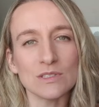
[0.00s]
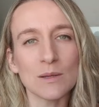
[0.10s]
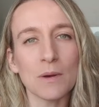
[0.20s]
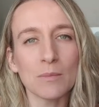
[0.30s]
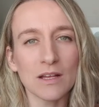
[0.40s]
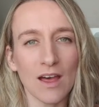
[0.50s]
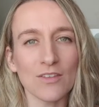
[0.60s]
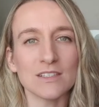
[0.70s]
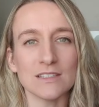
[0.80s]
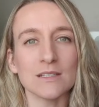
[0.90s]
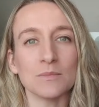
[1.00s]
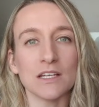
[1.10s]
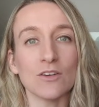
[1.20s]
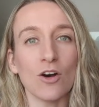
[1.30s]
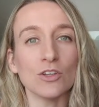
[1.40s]
that public health does
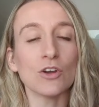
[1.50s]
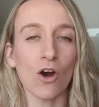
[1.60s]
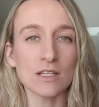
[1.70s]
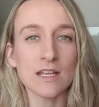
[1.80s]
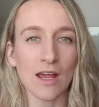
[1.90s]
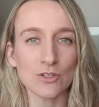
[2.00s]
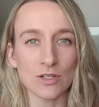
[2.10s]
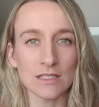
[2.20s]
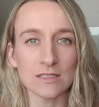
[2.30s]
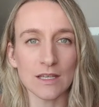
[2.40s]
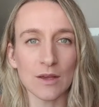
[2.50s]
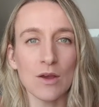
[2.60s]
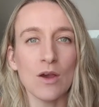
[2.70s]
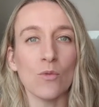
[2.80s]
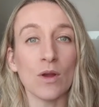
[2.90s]
something called contact tracing
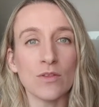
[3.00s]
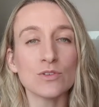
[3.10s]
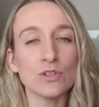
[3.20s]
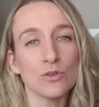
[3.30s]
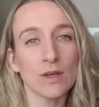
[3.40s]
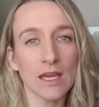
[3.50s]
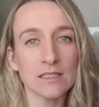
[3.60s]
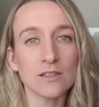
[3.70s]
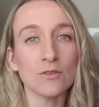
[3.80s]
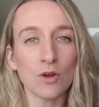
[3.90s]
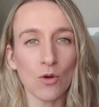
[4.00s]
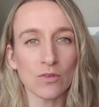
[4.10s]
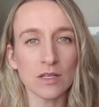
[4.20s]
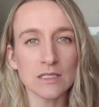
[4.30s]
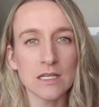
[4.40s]
when there's a new case of
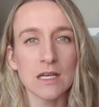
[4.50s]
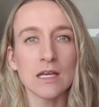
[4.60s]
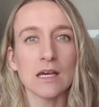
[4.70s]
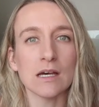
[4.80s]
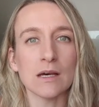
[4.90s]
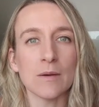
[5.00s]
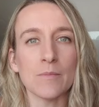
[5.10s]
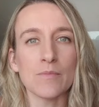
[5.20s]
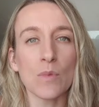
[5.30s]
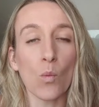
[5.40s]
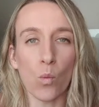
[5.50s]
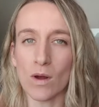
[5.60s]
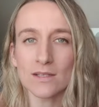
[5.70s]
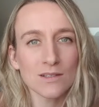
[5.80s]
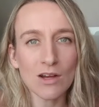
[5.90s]
COVID.
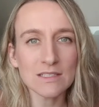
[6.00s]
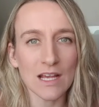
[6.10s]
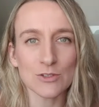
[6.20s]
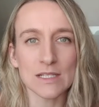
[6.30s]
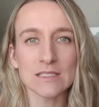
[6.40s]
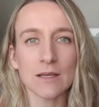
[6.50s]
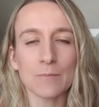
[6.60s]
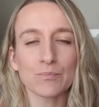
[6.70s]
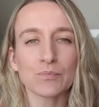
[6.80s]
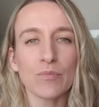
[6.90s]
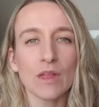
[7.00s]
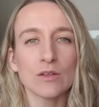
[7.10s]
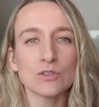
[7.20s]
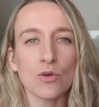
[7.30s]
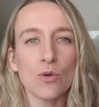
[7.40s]
What is contact tracing?
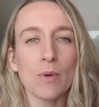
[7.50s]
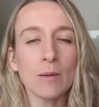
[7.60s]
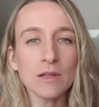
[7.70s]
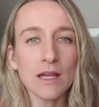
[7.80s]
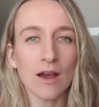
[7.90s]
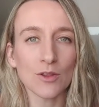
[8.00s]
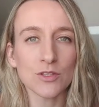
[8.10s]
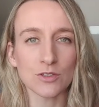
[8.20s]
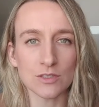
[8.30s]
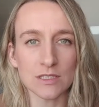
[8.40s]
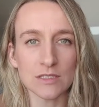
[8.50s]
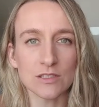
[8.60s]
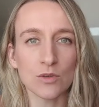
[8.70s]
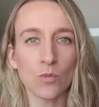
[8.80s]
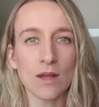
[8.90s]
So public health
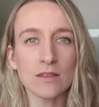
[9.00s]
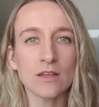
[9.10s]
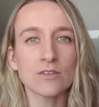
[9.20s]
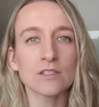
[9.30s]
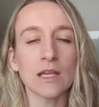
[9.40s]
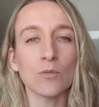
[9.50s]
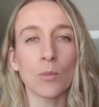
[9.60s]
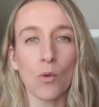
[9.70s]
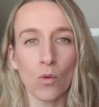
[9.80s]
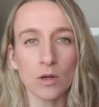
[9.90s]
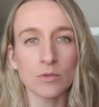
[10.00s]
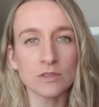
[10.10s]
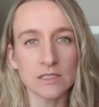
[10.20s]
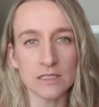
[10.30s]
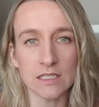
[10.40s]
nurses, when there's a reportable
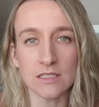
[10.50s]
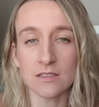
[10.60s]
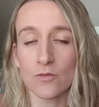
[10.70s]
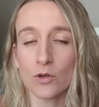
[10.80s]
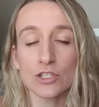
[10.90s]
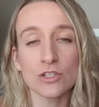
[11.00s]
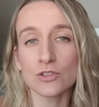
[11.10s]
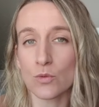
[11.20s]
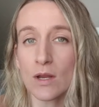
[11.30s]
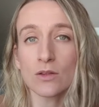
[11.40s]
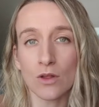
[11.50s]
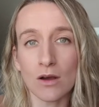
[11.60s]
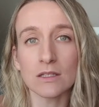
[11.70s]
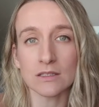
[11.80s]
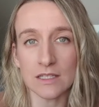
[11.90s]
disease, of which there's quite a
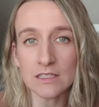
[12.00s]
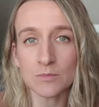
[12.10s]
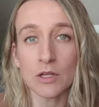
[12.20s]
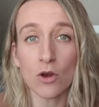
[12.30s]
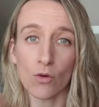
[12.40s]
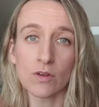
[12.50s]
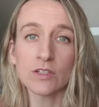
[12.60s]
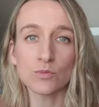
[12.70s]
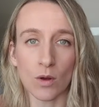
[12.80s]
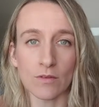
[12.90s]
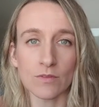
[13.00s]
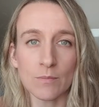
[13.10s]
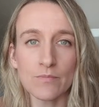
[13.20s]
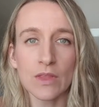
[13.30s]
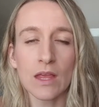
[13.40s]
long list, but COVID is one of them,